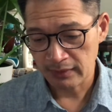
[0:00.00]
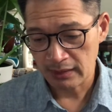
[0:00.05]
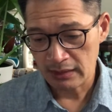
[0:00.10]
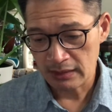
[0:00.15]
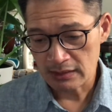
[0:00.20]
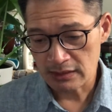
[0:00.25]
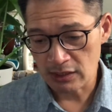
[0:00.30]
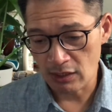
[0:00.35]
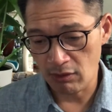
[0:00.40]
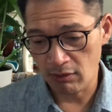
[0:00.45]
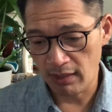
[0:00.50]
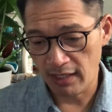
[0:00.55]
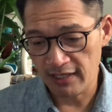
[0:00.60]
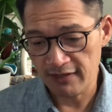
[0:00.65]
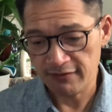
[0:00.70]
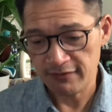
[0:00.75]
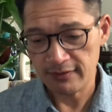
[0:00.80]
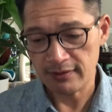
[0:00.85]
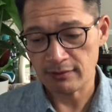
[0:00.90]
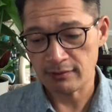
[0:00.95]
So I
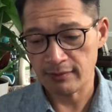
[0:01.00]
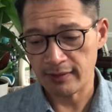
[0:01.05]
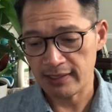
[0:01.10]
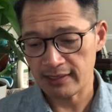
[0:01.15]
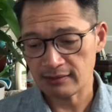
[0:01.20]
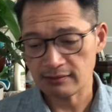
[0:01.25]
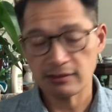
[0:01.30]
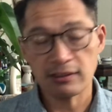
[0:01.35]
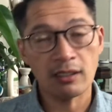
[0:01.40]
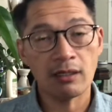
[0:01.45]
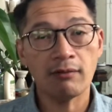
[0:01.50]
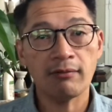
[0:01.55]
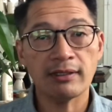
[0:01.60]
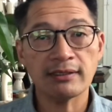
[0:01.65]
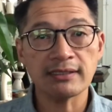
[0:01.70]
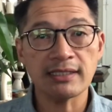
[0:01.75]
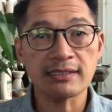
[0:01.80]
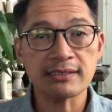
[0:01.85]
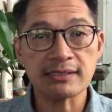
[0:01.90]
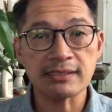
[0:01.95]
figured, hey, you know what?
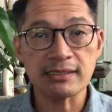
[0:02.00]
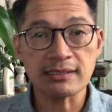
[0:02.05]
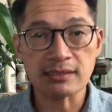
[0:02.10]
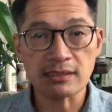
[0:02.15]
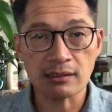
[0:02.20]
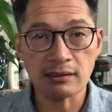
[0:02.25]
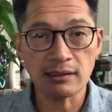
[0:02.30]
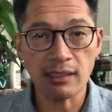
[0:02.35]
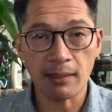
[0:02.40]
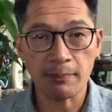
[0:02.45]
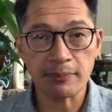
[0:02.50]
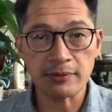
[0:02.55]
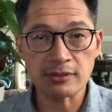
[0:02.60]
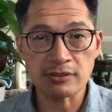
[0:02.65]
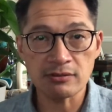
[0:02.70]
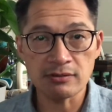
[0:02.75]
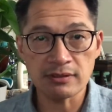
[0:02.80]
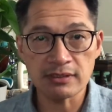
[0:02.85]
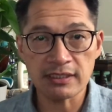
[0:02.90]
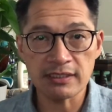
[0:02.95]
It's a good
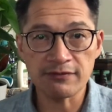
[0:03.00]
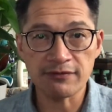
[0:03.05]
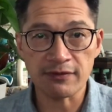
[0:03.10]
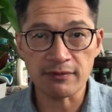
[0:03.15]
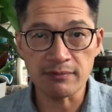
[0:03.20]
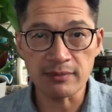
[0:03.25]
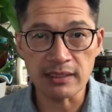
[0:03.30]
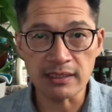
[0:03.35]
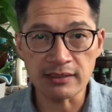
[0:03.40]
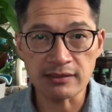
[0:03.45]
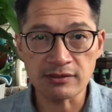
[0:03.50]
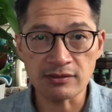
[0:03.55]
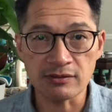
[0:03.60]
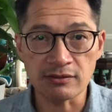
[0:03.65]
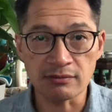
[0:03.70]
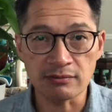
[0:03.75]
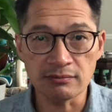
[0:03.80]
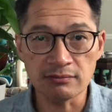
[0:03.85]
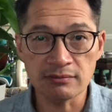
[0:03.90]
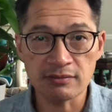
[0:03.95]
opportunity for me
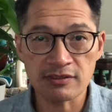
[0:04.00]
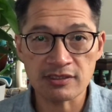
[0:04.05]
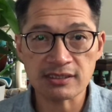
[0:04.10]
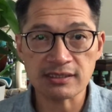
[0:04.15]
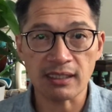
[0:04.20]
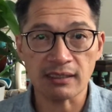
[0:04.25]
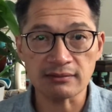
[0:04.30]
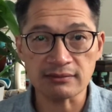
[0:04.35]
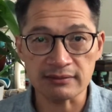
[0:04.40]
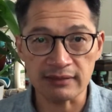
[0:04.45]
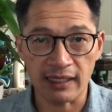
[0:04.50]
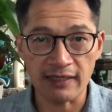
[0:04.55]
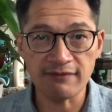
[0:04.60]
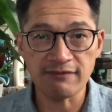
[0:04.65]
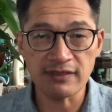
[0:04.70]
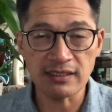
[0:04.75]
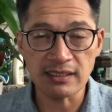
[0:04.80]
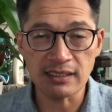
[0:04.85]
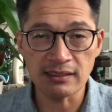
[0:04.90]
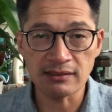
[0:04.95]
to start
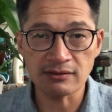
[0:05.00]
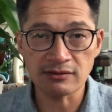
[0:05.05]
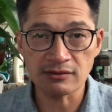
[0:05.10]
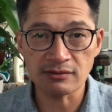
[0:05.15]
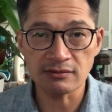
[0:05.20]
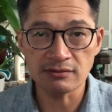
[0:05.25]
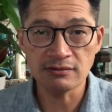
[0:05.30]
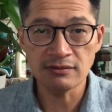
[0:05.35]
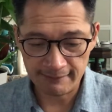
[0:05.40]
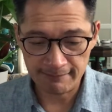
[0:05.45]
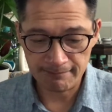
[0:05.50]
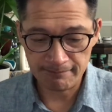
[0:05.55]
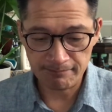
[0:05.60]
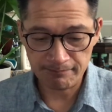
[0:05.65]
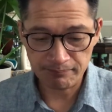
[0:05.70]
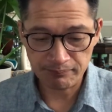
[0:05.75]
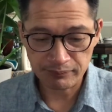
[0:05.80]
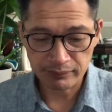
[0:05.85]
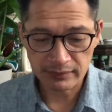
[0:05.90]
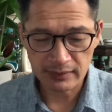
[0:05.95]
diving into.
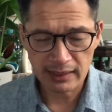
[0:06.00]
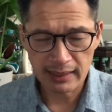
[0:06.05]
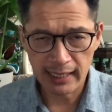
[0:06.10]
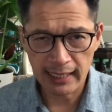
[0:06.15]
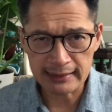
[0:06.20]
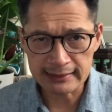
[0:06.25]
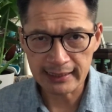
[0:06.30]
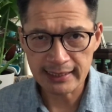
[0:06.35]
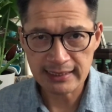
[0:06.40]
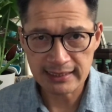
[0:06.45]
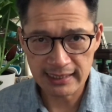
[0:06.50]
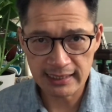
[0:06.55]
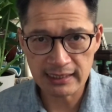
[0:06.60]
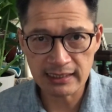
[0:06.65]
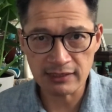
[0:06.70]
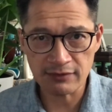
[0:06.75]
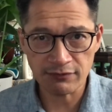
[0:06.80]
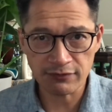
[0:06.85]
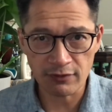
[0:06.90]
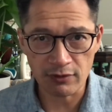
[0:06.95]
I like getting
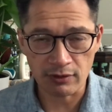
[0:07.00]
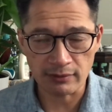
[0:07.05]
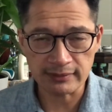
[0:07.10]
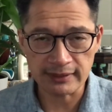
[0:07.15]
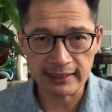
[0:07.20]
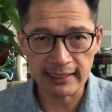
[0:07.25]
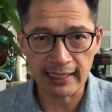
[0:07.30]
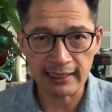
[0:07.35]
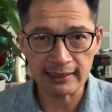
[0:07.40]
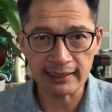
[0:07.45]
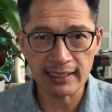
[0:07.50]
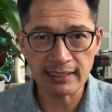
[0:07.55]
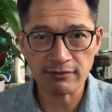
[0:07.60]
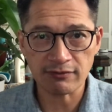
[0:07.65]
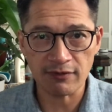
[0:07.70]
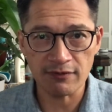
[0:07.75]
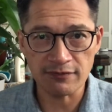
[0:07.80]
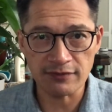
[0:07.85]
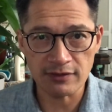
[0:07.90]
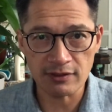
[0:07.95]
informed and I like
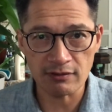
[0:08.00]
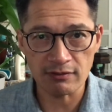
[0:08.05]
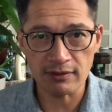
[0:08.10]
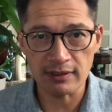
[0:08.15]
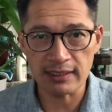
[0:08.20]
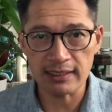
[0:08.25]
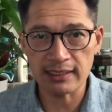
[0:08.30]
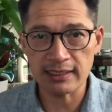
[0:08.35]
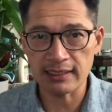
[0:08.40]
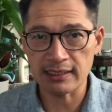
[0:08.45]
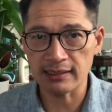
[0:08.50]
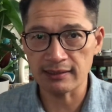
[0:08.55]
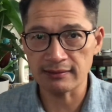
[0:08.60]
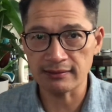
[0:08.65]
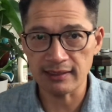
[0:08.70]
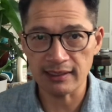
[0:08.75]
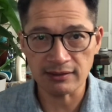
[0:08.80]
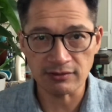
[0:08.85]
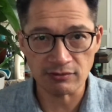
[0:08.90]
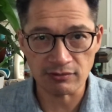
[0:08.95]
reviewing
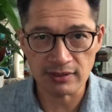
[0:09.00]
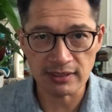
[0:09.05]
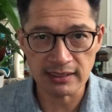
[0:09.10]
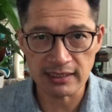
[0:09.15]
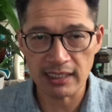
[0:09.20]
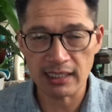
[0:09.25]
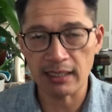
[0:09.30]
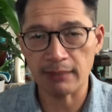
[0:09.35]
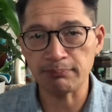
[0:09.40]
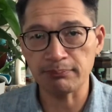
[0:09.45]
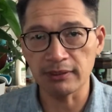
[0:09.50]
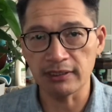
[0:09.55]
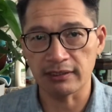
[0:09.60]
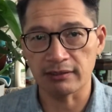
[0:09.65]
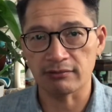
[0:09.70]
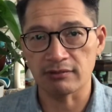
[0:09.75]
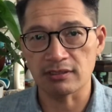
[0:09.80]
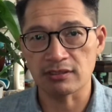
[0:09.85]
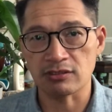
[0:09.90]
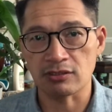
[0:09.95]
and reading up
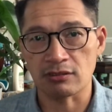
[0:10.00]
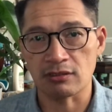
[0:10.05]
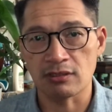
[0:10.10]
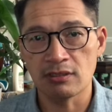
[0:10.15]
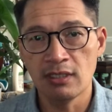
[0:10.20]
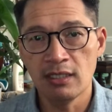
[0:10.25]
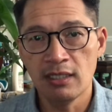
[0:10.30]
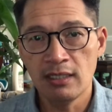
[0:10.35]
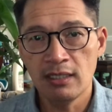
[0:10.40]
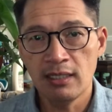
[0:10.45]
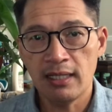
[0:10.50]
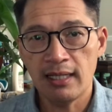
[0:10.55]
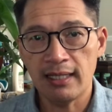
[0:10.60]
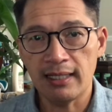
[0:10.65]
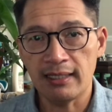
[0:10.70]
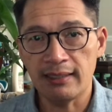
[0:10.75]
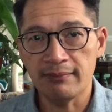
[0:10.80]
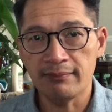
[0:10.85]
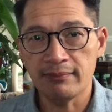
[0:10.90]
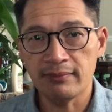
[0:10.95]
literature.
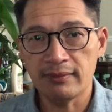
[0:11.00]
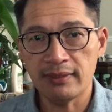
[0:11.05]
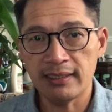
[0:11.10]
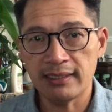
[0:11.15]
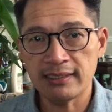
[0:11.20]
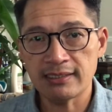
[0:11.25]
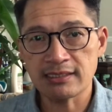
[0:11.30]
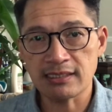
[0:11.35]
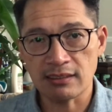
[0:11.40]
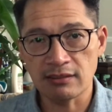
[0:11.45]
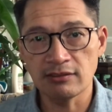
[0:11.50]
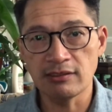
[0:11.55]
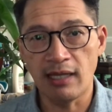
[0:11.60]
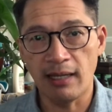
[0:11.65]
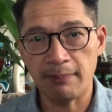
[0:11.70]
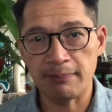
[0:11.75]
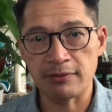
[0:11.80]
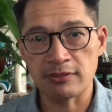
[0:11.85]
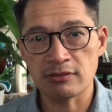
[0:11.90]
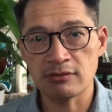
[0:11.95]
And it's a good
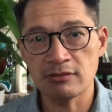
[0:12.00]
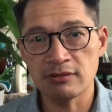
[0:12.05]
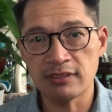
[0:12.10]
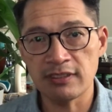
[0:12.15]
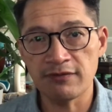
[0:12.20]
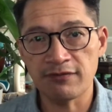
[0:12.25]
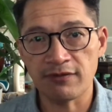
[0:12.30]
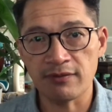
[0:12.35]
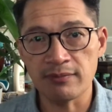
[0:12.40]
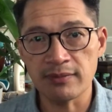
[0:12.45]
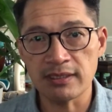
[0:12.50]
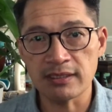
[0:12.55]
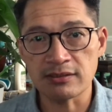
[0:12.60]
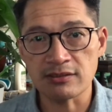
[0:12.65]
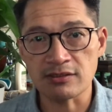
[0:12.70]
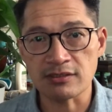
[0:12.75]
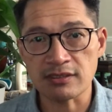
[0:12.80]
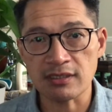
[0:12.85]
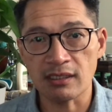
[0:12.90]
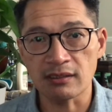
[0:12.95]
opportunity for me to
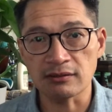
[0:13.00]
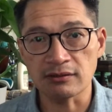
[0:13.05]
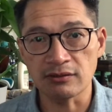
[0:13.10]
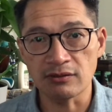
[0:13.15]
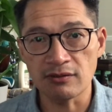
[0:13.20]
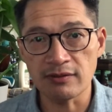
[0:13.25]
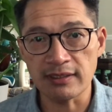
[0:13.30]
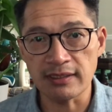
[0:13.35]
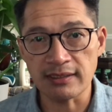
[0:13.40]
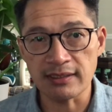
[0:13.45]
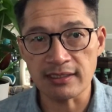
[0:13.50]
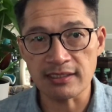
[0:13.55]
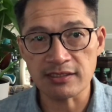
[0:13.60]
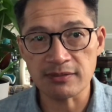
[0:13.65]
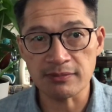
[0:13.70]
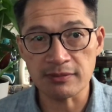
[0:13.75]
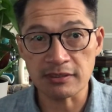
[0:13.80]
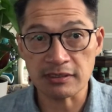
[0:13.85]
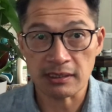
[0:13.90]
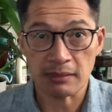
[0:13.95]
start doing this
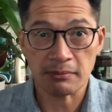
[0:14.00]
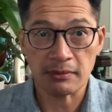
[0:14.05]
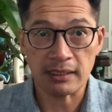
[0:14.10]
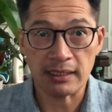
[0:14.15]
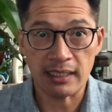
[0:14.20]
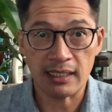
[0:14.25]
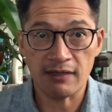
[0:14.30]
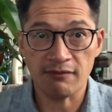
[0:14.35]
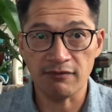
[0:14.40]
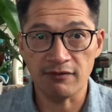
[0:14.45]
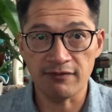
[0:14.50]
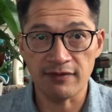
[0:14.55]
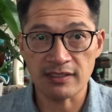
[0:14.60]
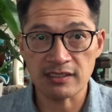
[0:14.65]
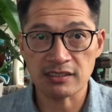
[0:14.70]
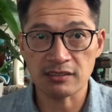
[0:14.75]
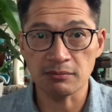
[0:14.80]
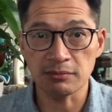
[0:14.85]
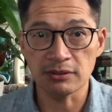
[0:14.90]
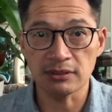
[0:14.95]
because I'm going to have a
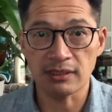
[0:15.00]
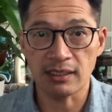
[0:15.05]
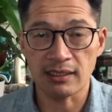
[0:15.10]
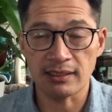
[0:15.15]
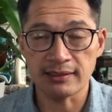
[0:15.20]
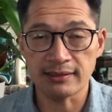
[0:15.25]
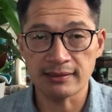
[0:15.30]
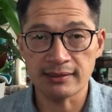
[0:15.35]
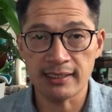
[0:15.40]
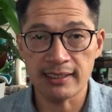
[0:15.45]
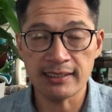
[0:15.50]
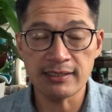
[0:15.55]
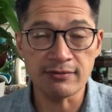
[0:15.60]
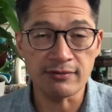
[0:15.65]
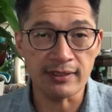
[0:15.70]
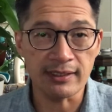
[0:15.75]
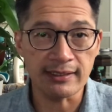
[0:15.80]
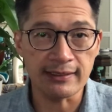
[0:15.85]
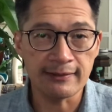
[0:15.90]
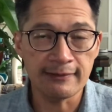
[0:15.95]
vegetable garden
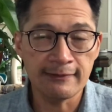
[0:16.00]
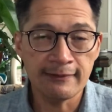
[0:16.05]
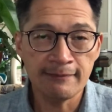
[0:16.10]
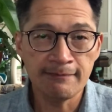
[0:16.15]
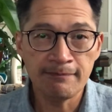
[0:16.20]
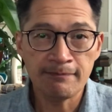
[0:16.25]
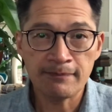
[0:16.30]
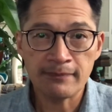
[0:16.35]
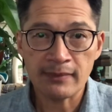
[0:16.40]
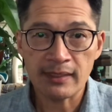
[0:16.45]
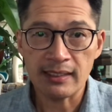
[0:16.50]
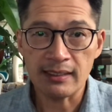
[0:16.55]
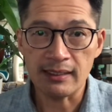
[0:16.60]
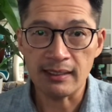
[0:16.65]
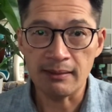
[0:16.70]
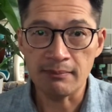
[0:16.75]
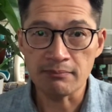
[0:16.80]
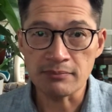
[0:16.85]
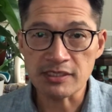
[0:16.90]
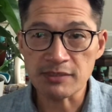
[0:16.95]
anyway.
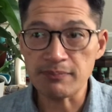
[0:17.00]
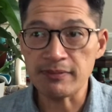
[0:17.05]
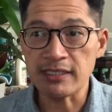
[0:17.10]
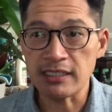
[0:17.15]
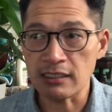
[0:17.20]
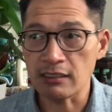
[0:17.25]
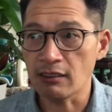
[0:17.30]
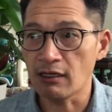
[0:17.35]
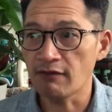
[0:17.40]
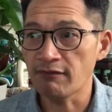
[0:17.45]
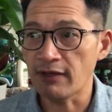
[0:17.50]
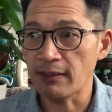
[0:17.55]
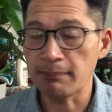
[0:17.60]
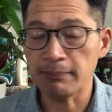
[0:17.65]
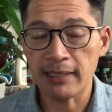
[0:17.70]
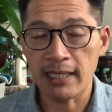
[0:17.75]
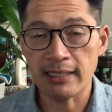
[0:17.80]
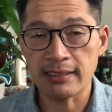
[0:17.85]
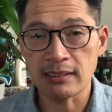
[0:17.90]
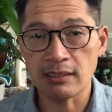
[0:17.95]
Speaking of, I'm
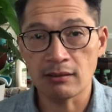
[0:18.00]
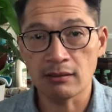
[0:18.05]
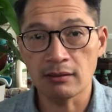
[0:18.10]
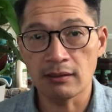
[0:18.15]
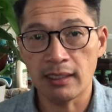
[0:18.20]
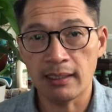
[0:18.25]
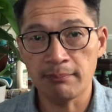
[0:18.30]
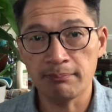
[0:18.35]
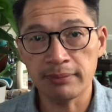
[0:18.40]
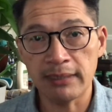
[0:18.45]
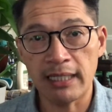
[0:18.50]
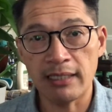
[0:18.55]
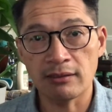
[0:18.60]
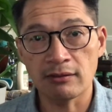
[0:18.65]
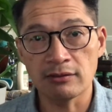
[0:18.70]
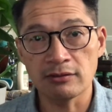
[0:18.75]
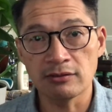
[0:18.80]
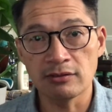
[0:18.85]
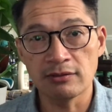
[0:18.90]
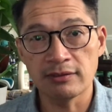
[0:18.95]
planning
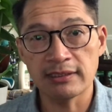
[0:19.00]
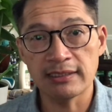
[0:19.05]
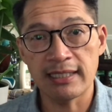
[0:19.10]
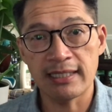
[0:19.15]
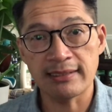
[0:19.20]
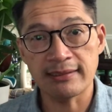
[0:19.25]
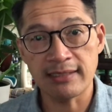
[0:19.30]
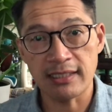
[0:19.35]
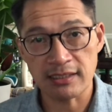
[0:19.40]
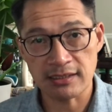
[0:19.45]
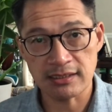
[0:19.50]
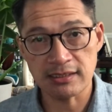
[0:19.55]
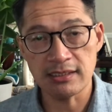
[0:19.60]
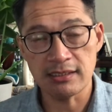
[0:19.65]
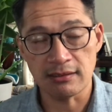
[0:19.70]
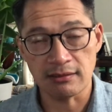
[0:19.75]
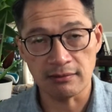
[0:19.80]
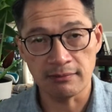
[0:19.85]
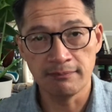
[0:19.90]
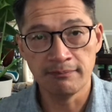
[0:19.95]
on doing that next
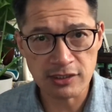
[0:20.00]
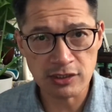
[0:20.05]
year.